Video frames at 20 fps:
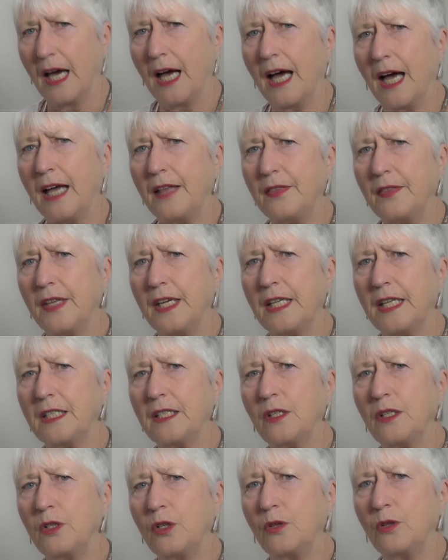And then
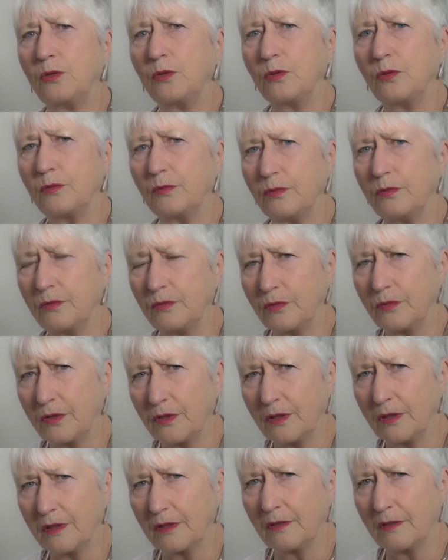you,
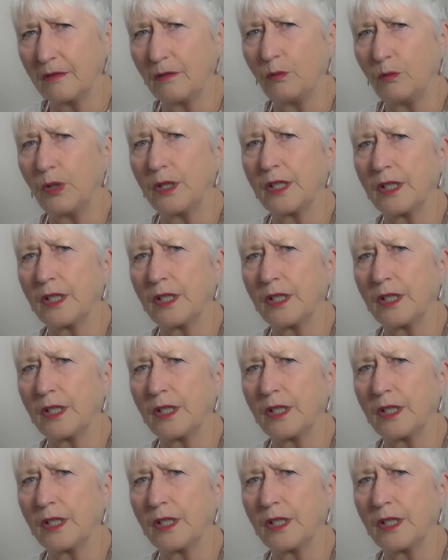with